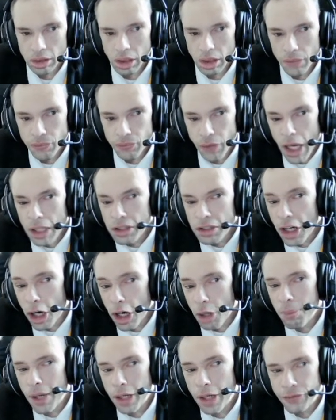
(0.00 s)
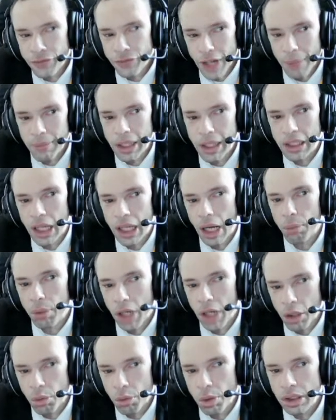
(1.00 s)
If I know my family that
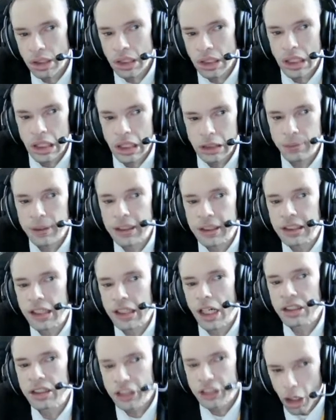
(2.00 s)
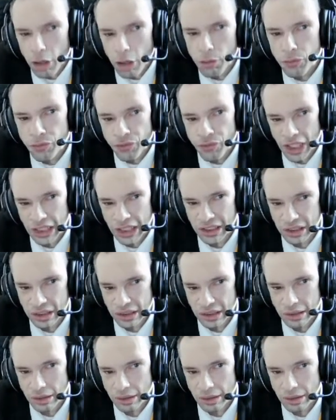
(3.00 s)
well, it's because I know things.